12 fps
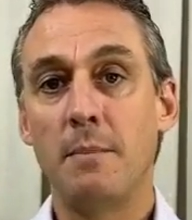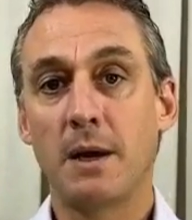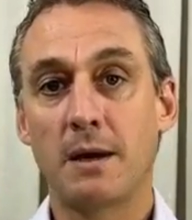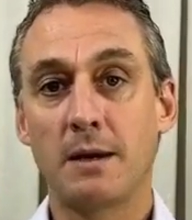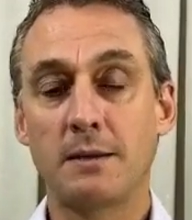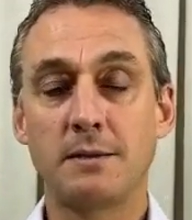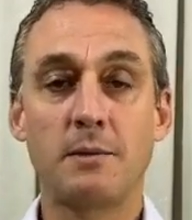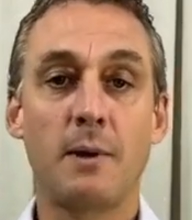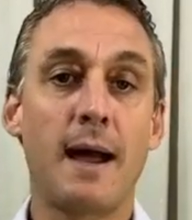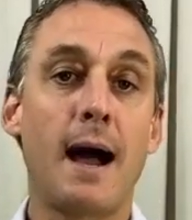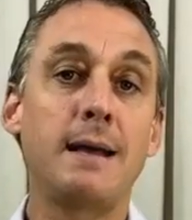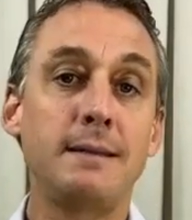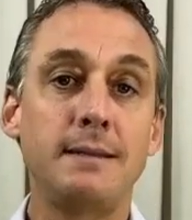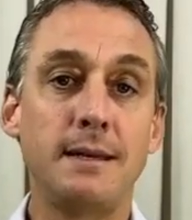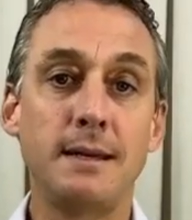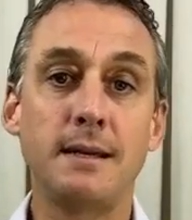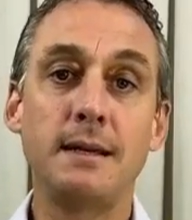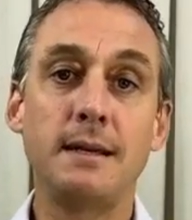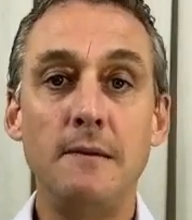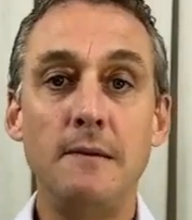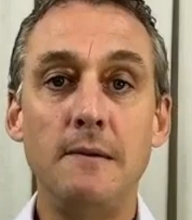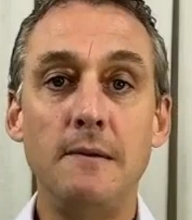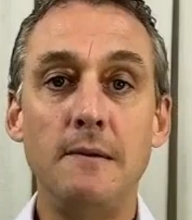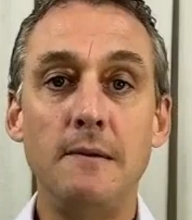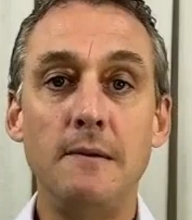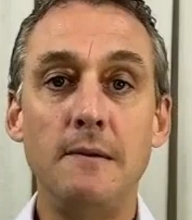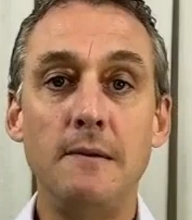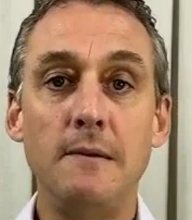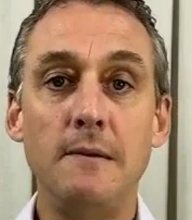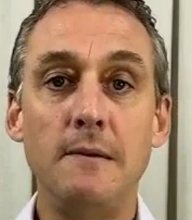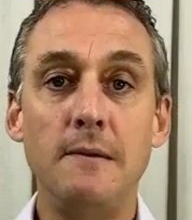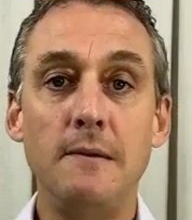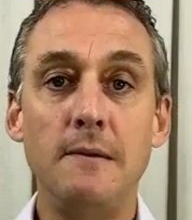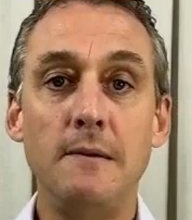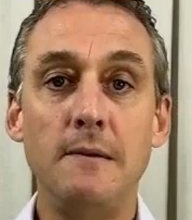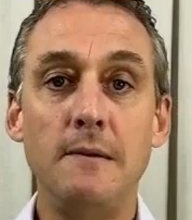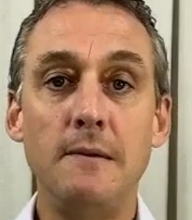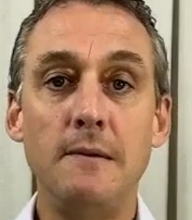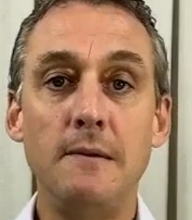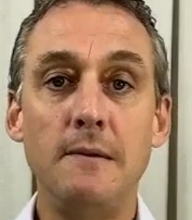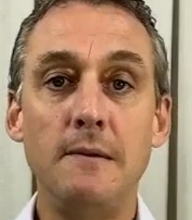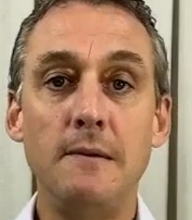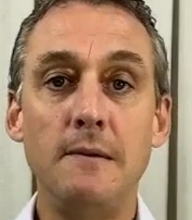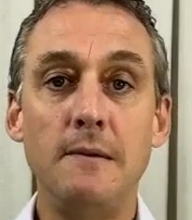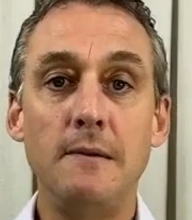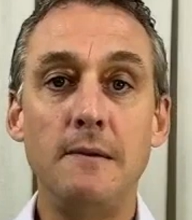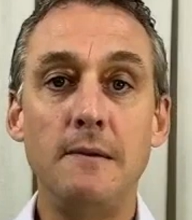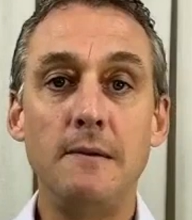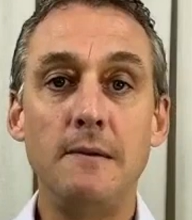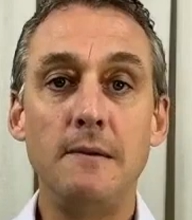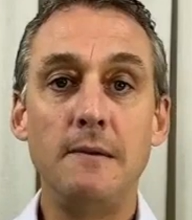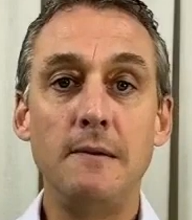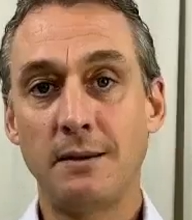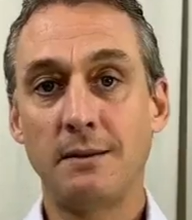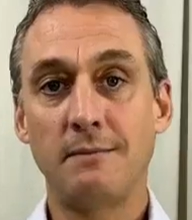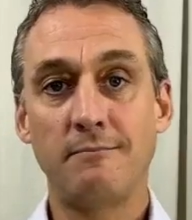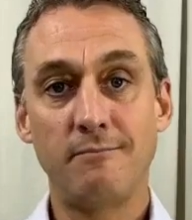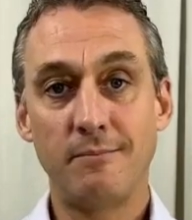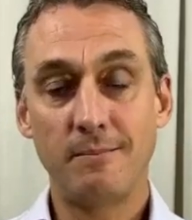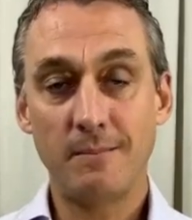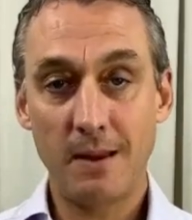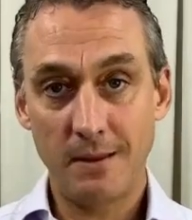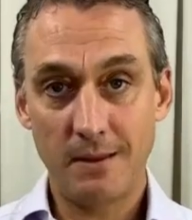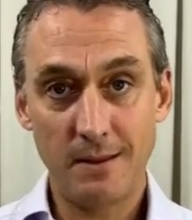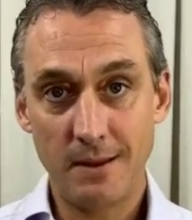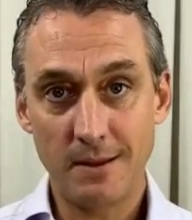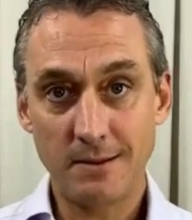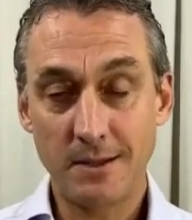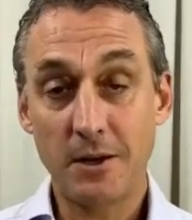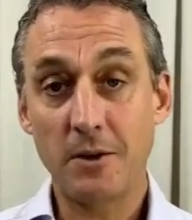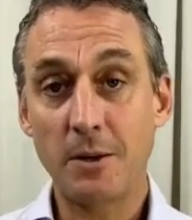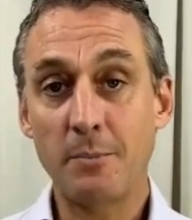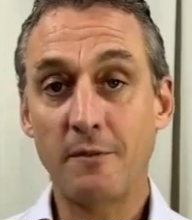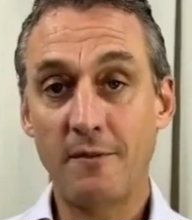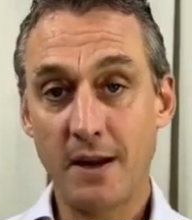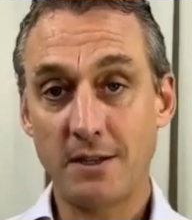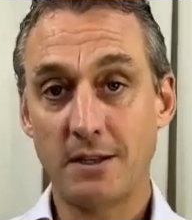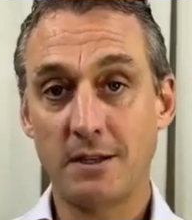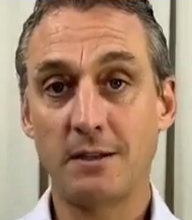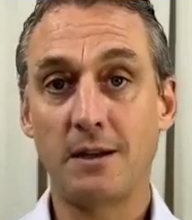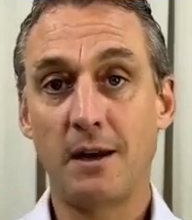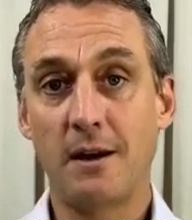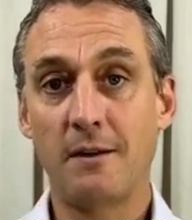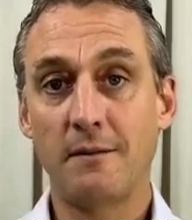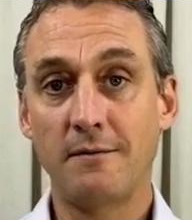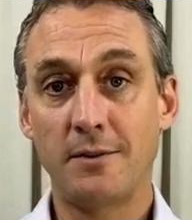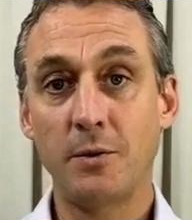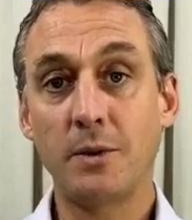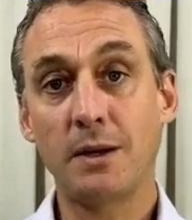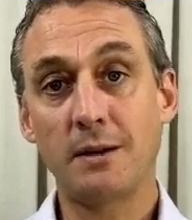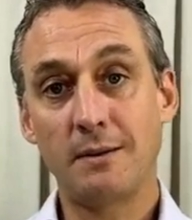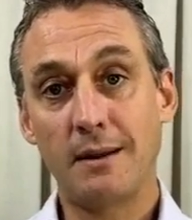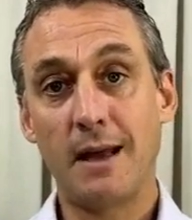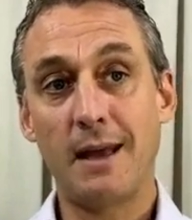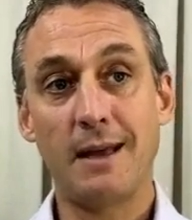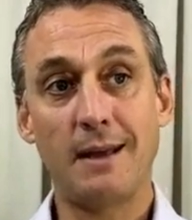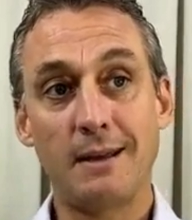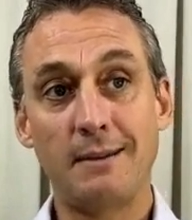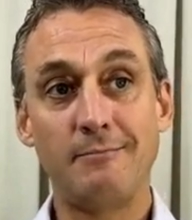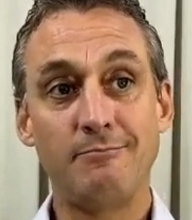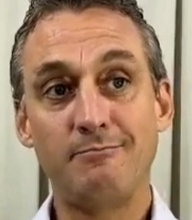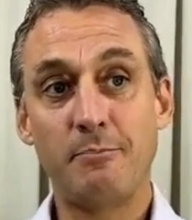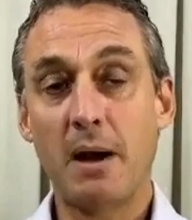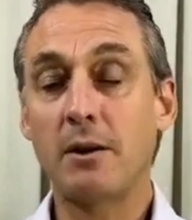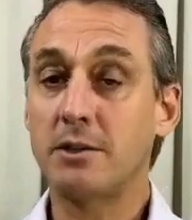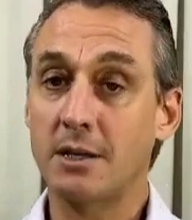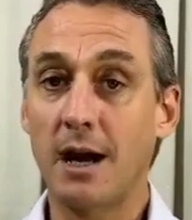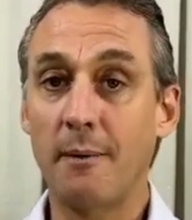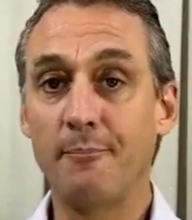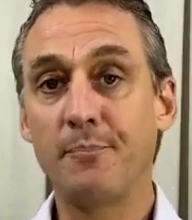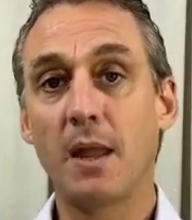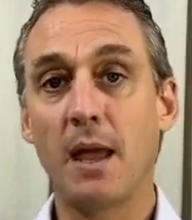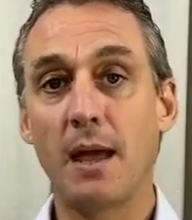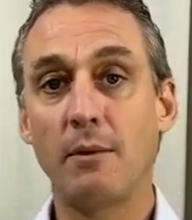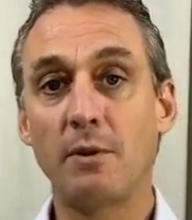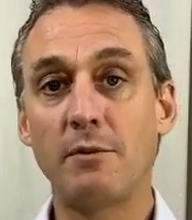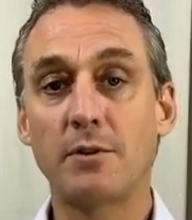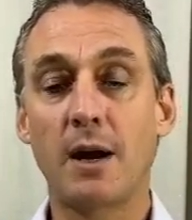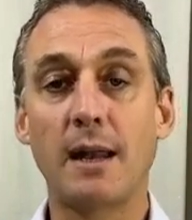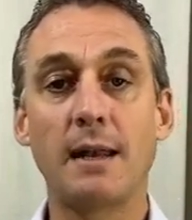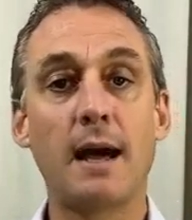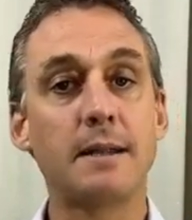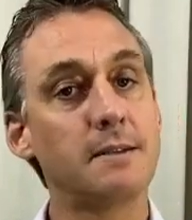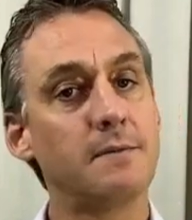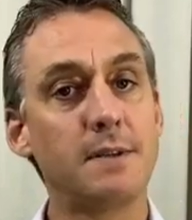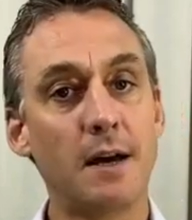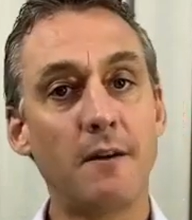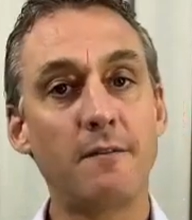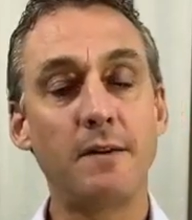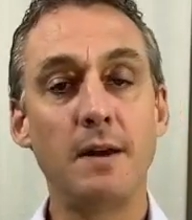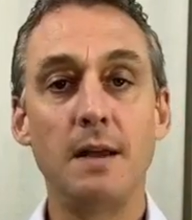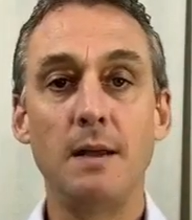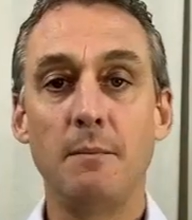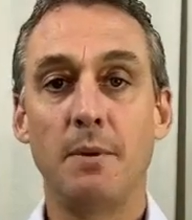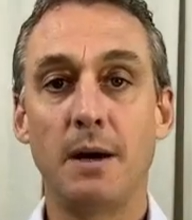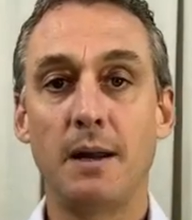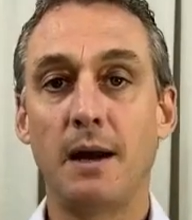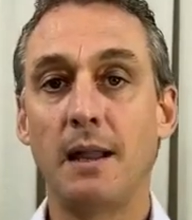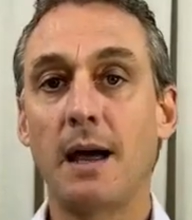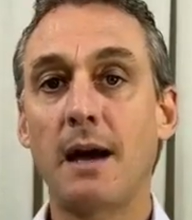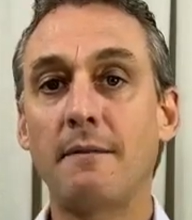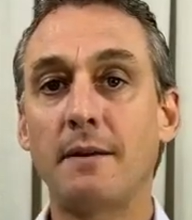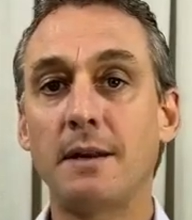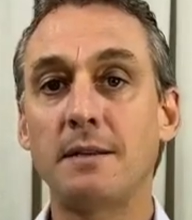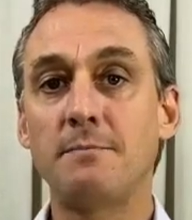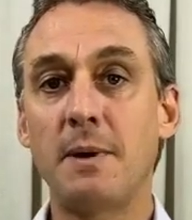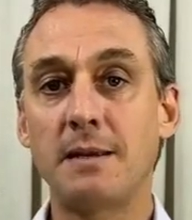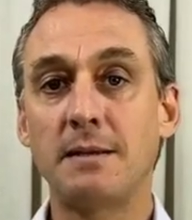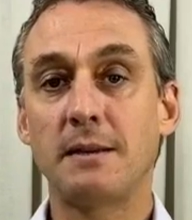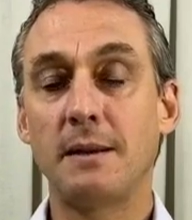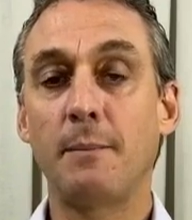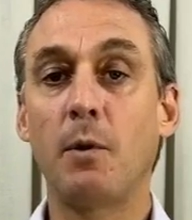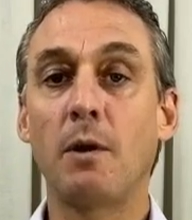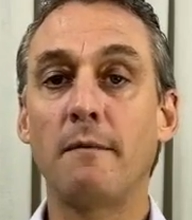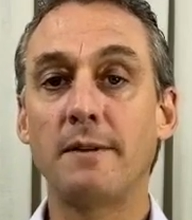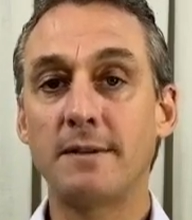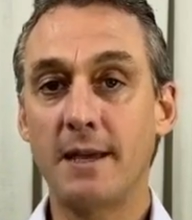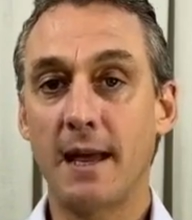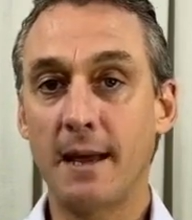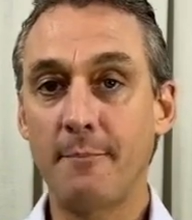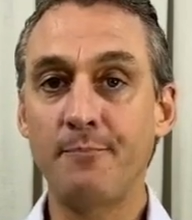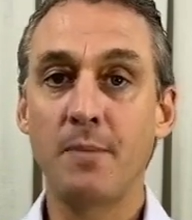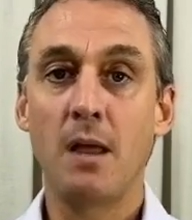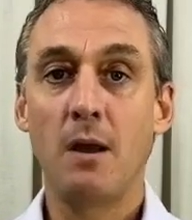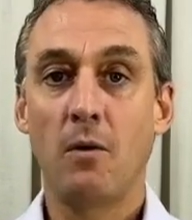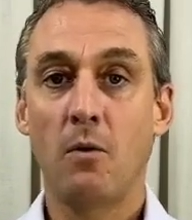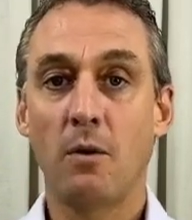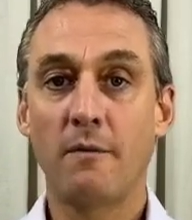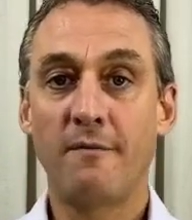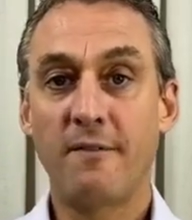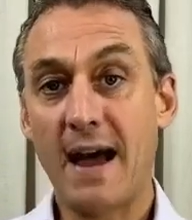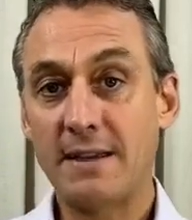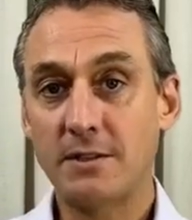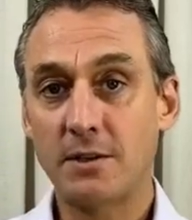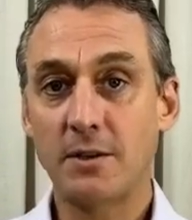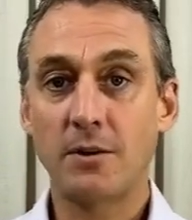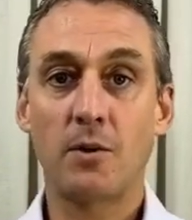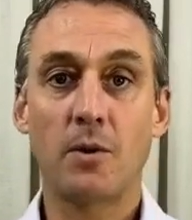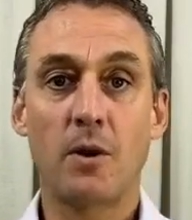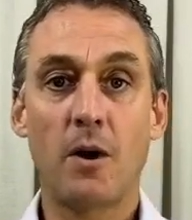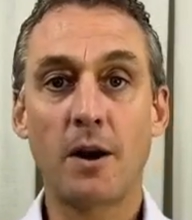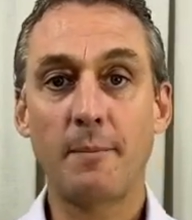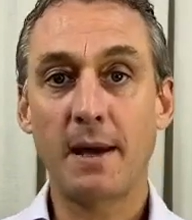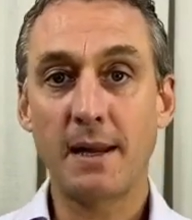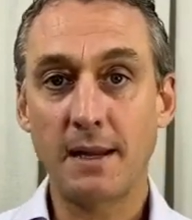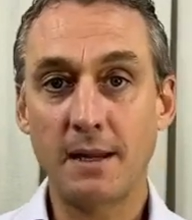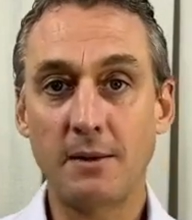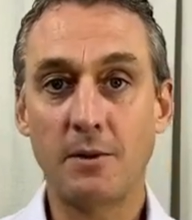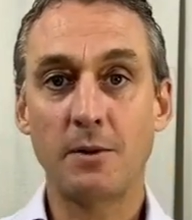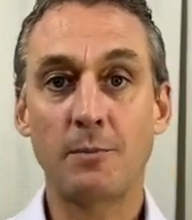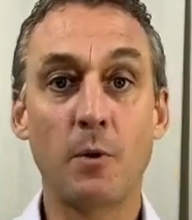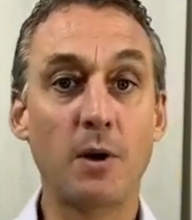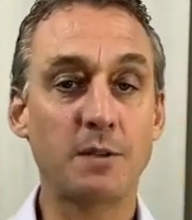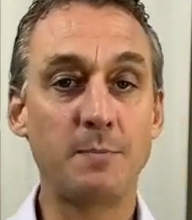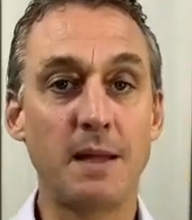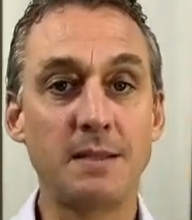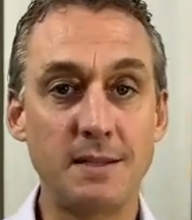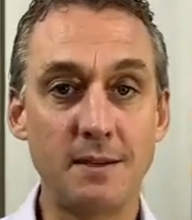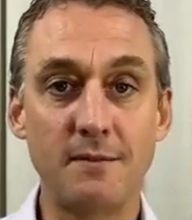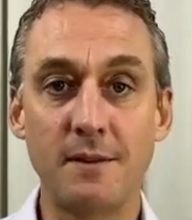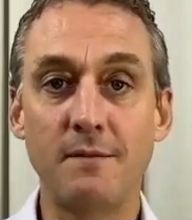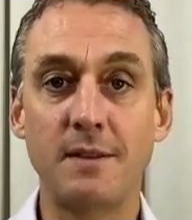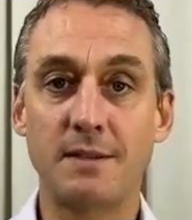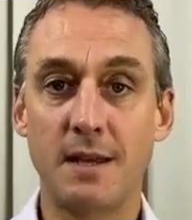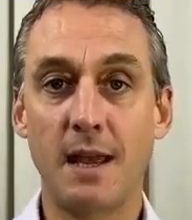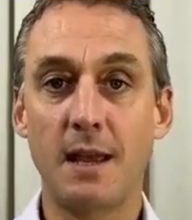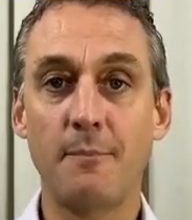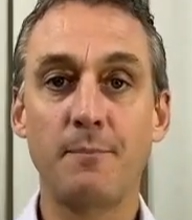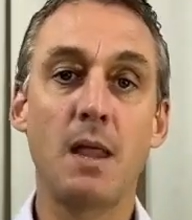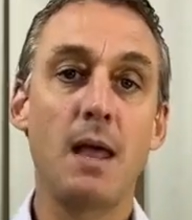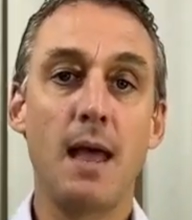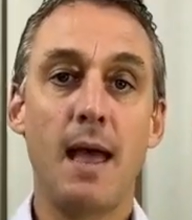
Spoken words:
Because the way I see it, we really have some serious problems in the security profession of doing a better job. And we've tried lots of stuff, but a lot of it is basically more of the same, or faster, or automated, or more expensive of the same.